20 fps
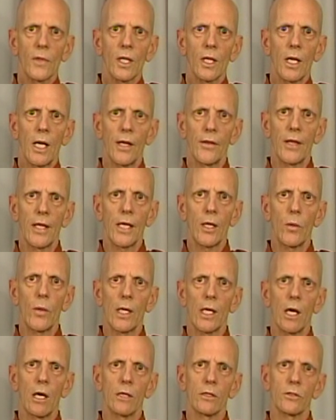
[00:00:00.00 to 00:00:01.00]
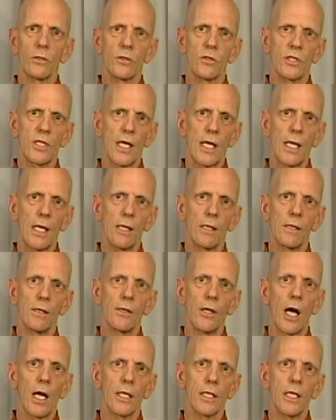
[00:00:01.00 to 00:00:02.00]
And then he went on to say,
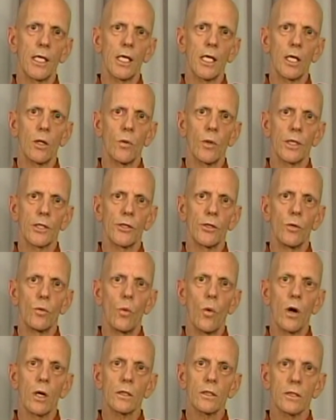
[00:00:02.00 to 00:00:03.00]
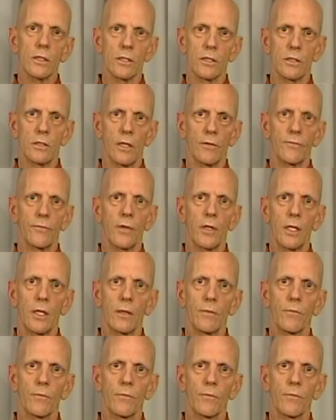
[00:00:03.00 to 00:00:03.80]
not getting what you want is suffering,